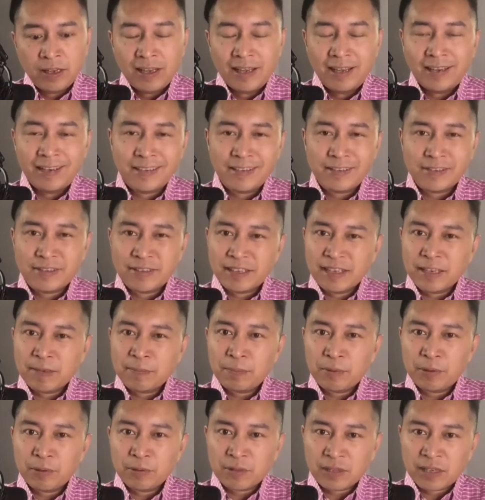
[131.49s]
An
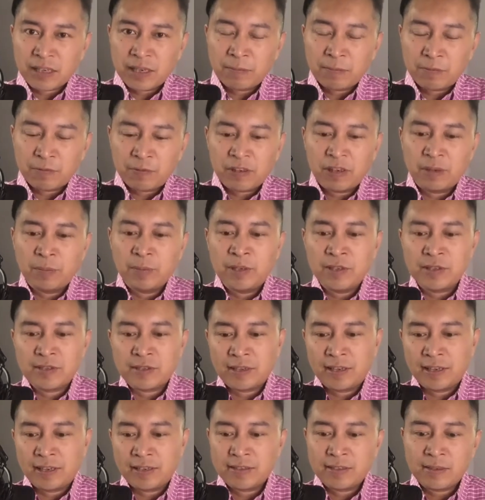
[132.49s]
example time frame is
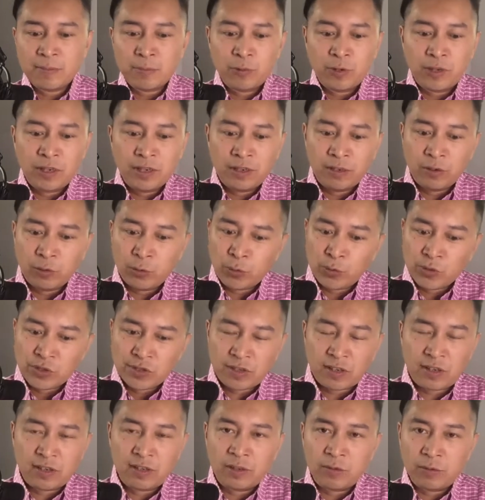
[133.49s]
like someone who
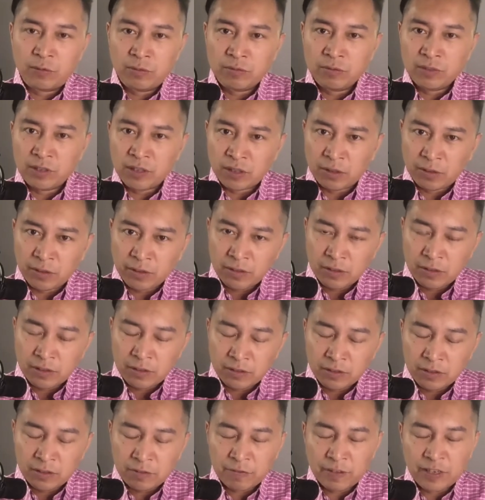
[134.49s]
started, you know,
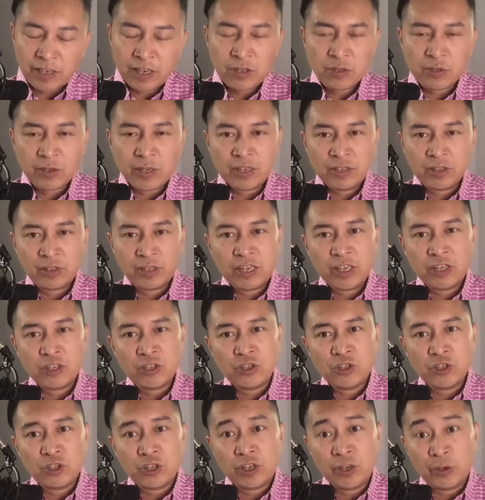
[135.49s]
their financial
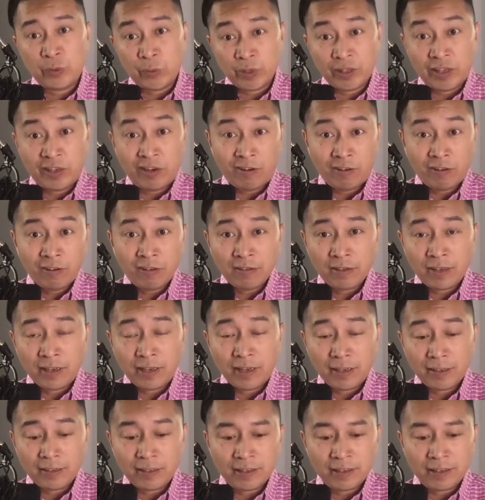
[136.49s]
education journey really early.